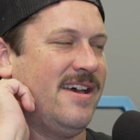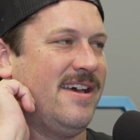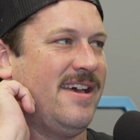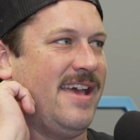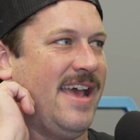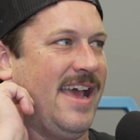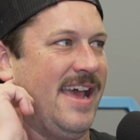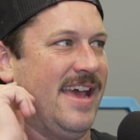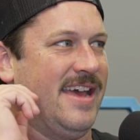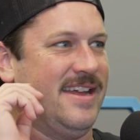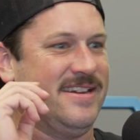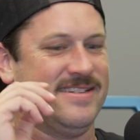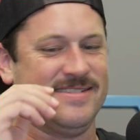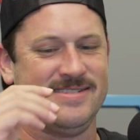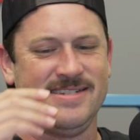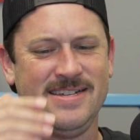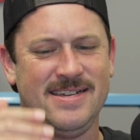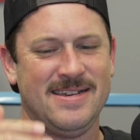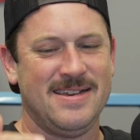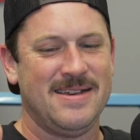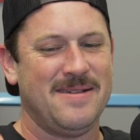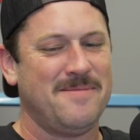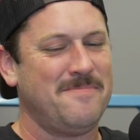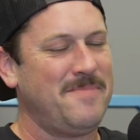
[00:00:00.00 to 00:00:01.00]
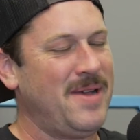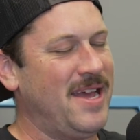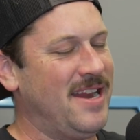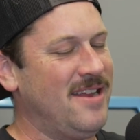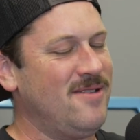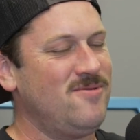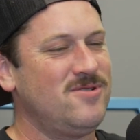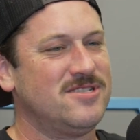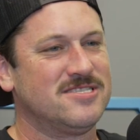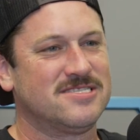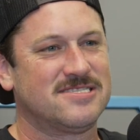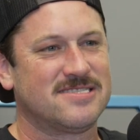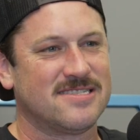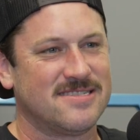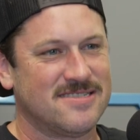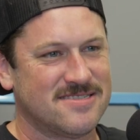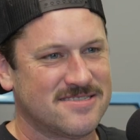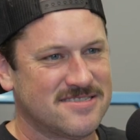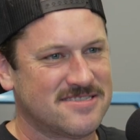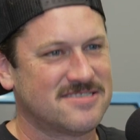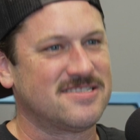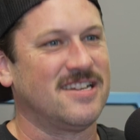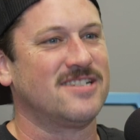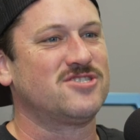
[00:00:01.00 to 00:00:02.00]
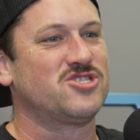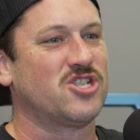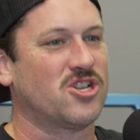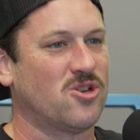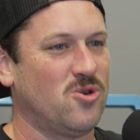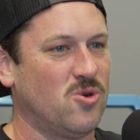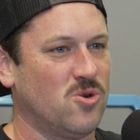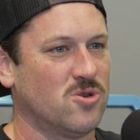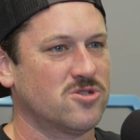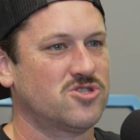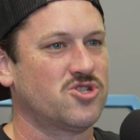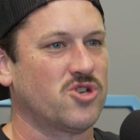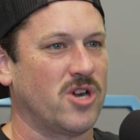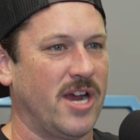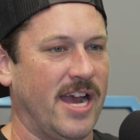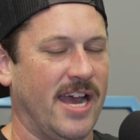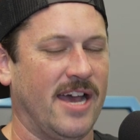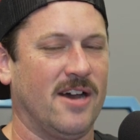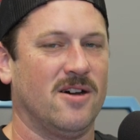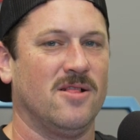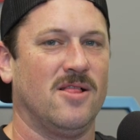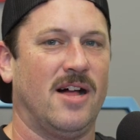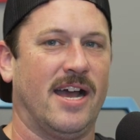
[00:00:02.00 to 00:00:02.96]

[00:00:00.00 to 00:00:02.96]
and man, it was such a cool trail.